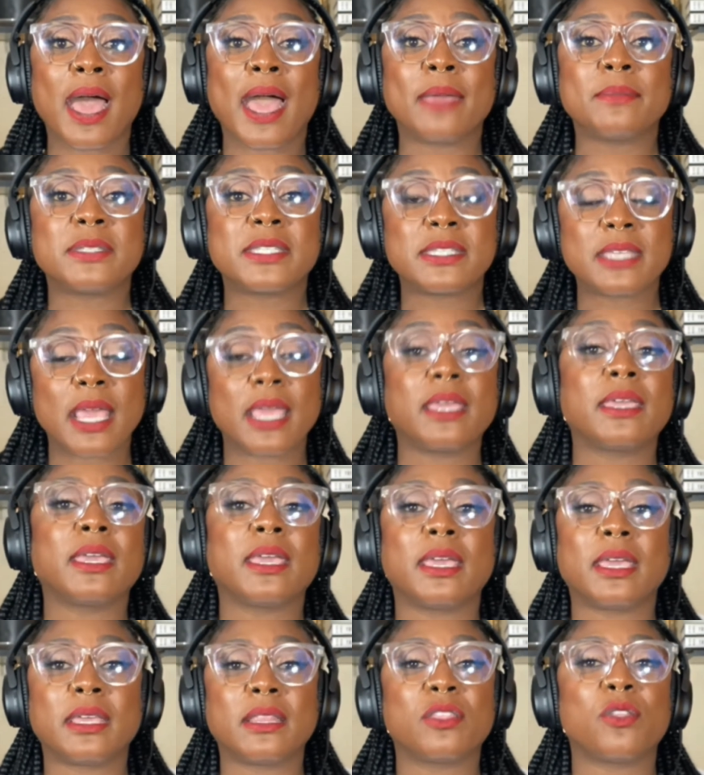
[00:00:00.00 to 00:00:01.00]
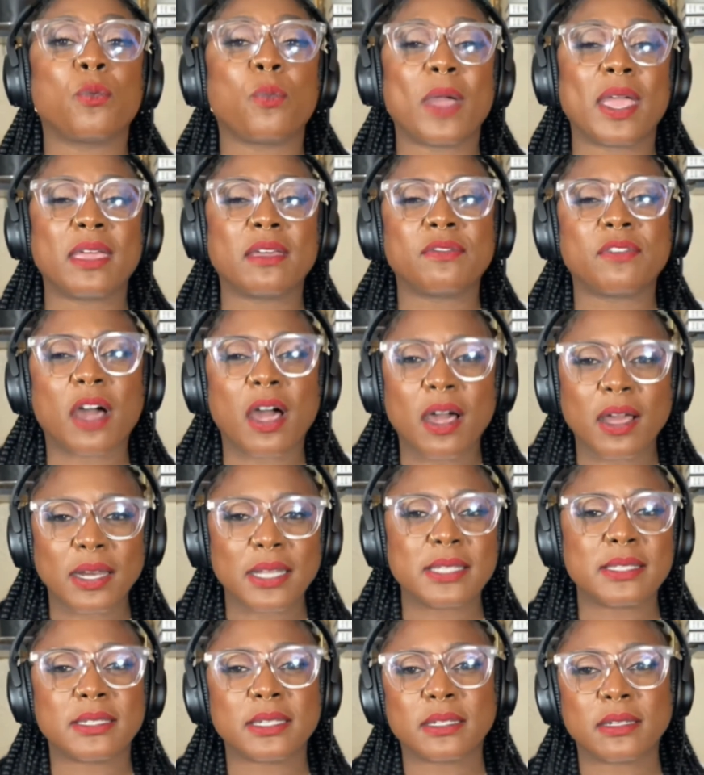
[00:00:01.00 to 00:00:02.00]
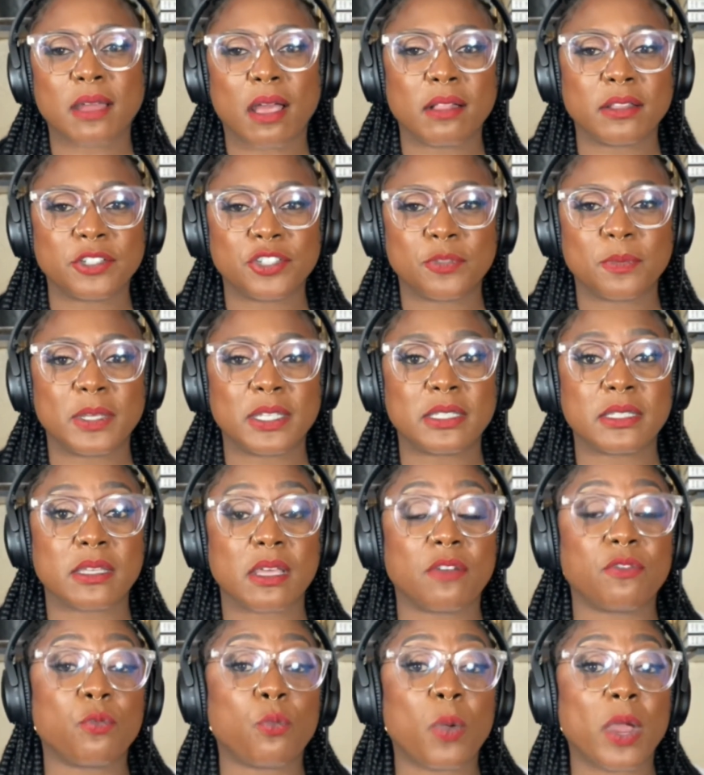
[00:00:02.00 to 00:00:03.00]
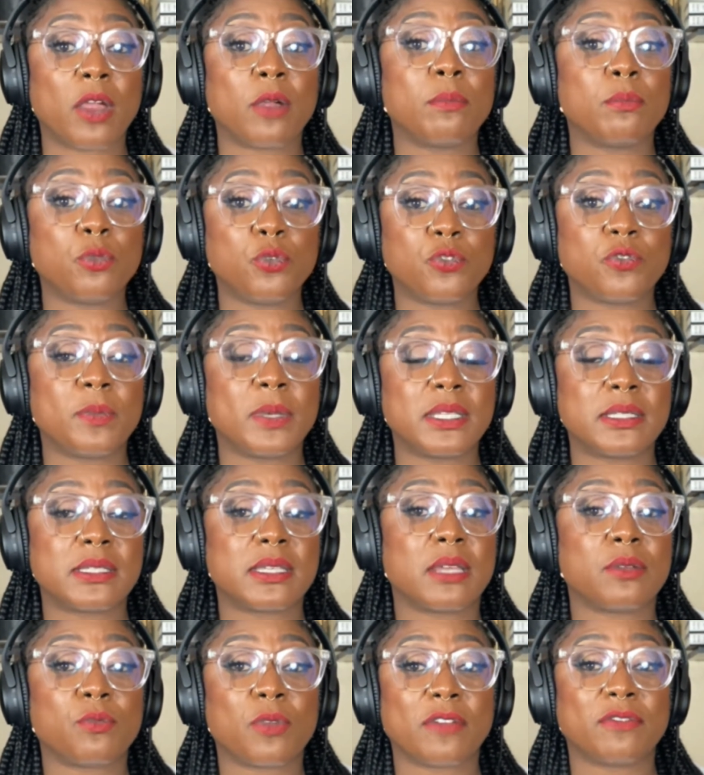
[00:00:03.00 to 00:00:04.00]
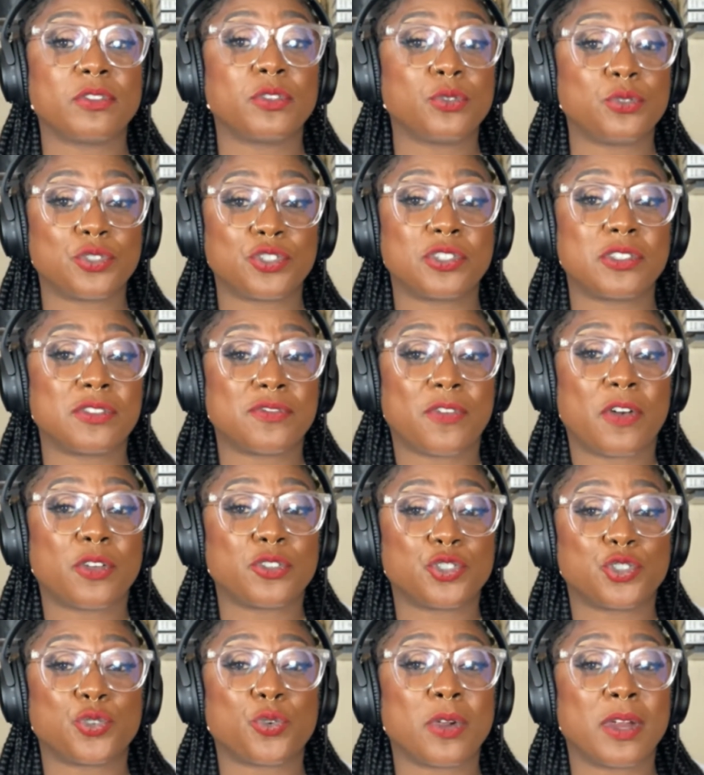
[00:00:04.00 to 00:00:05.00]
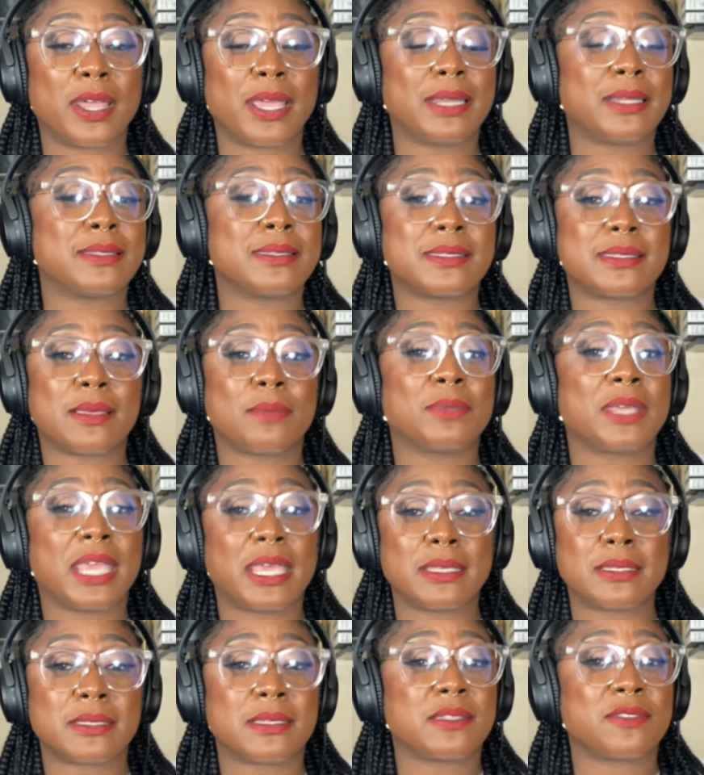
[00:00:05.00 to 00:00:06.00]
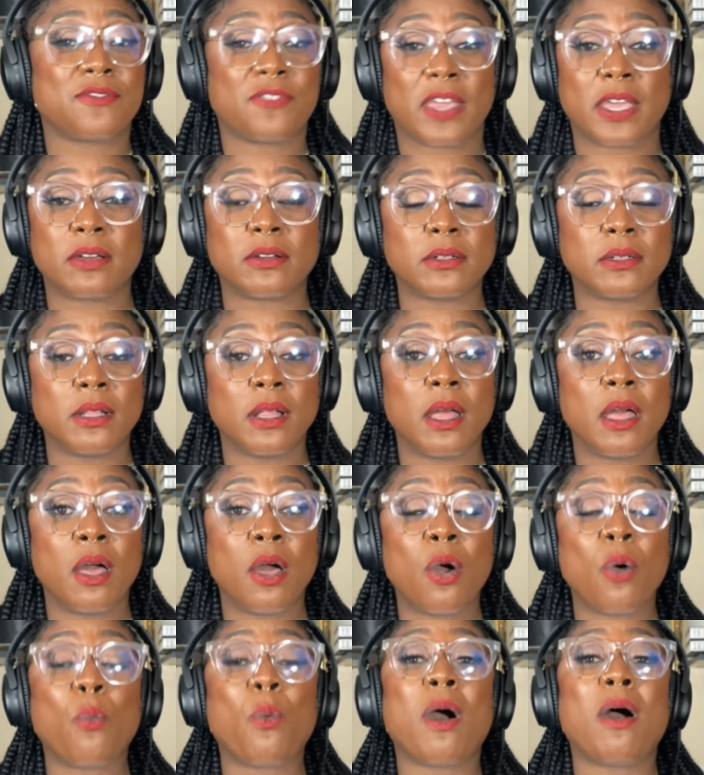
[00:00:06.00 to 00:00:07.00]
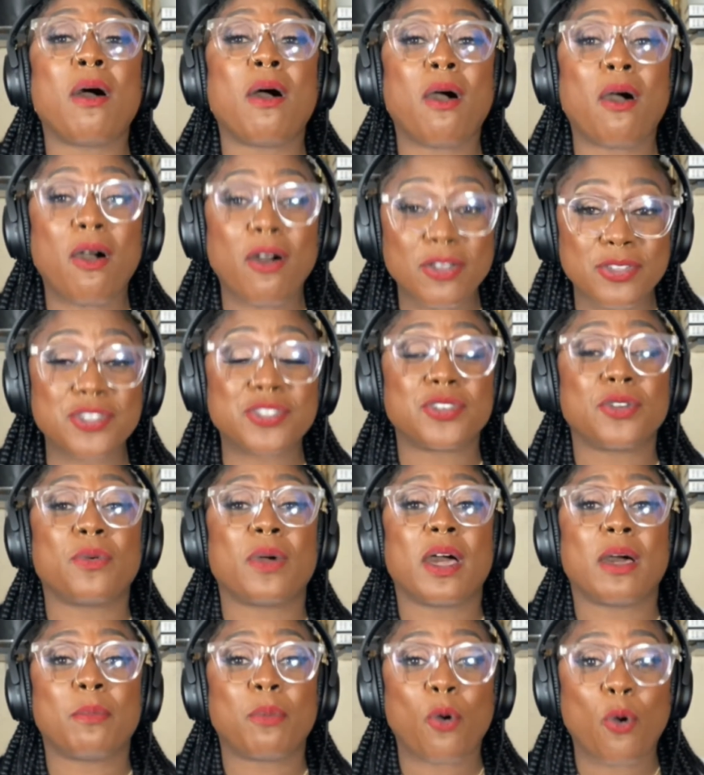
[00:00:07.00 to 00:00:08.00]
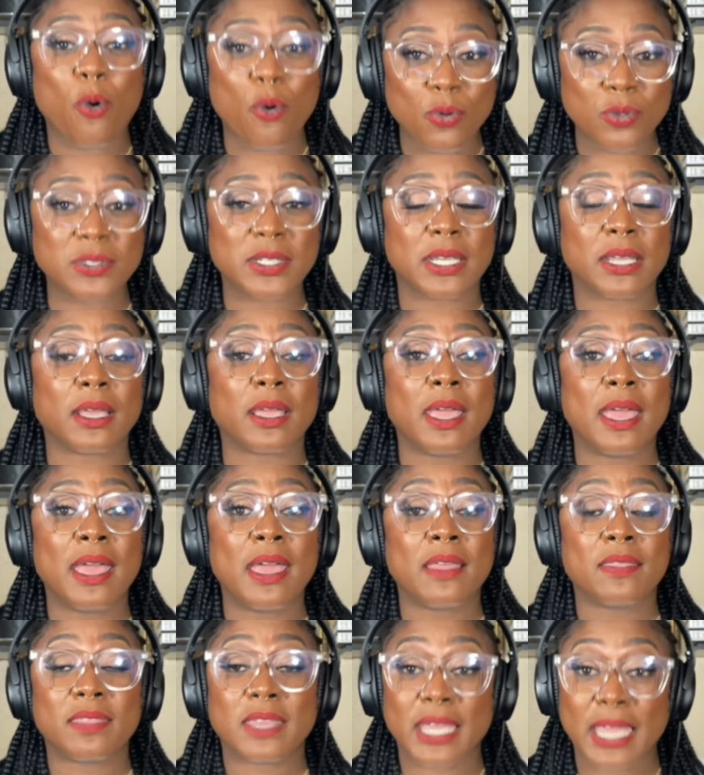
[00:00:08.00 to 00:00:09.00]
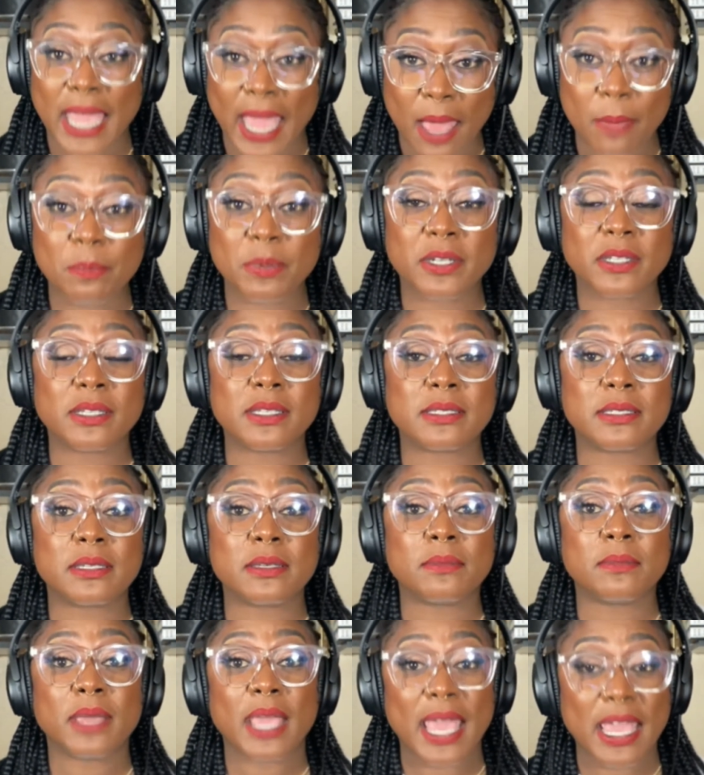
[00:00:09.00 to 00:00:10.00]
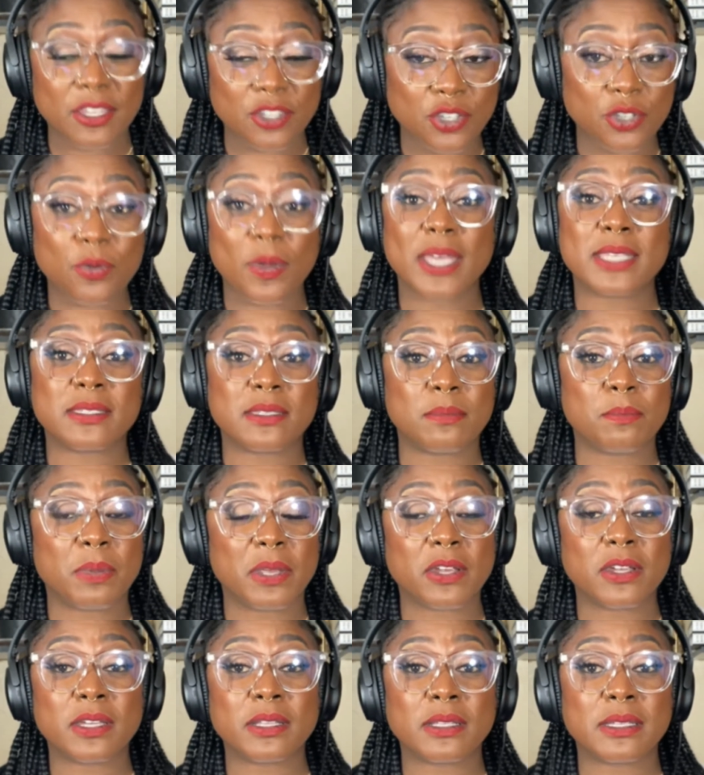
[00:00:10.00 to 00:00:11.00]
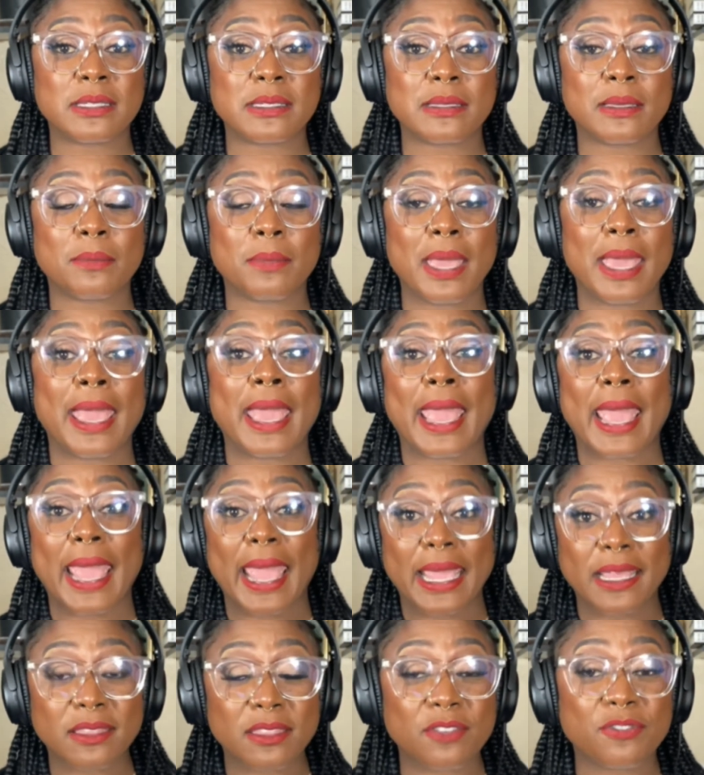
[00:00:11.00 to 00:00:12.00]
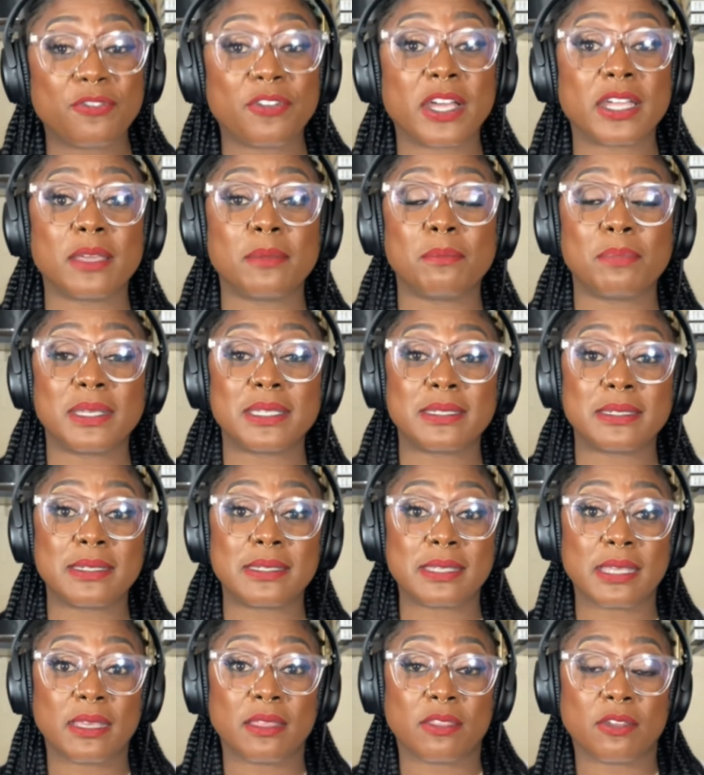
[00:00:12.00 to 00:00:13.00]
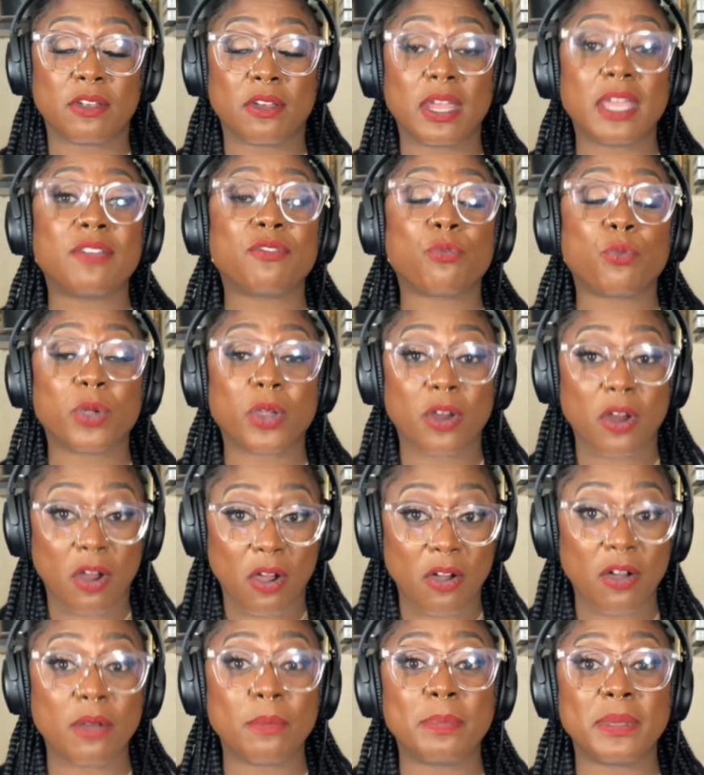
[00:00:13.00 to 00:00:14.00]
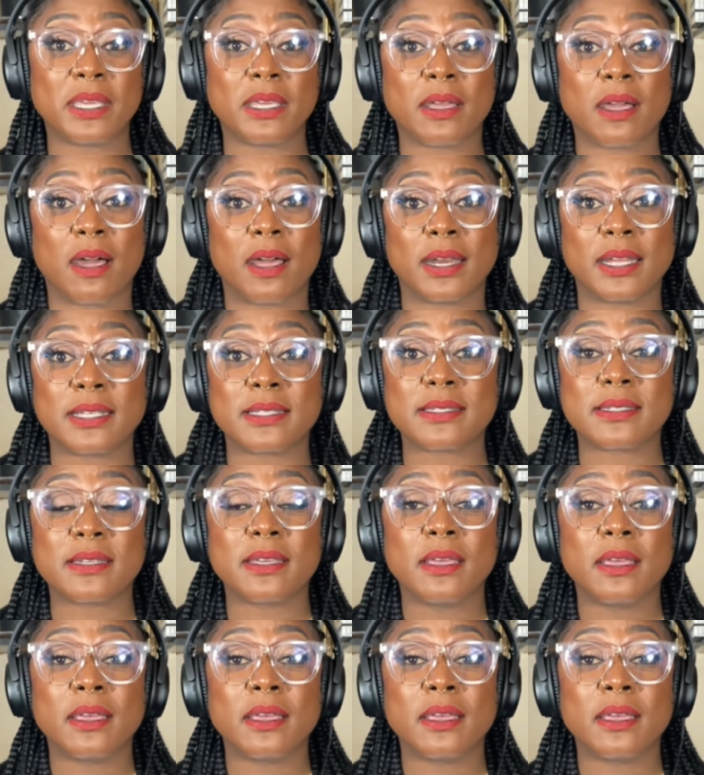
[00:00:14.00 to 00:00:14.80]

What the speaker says: I'm saying it in the way of honest acknowledgments of where movements and revolutions fall short and in some cases fail, while also upholding that capitalism and U.S. imperialism ain't the fucking business either, if we are all being honest.